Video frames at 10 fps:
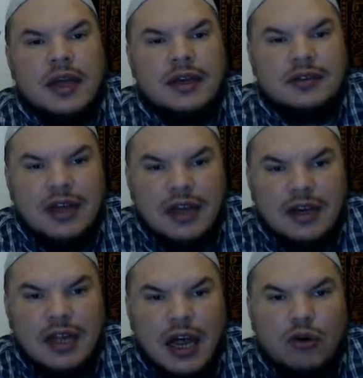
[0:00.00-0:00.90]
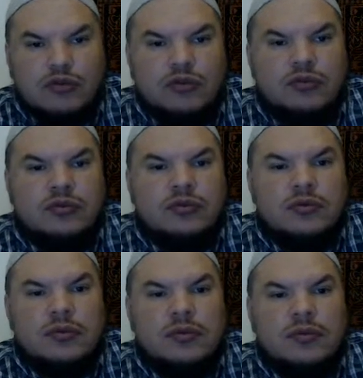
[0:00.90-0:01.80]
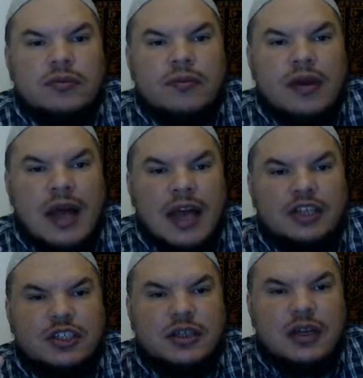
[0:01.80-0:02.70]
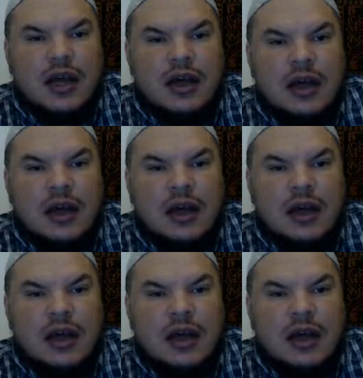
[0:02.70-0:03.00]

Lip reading: exactly how to action and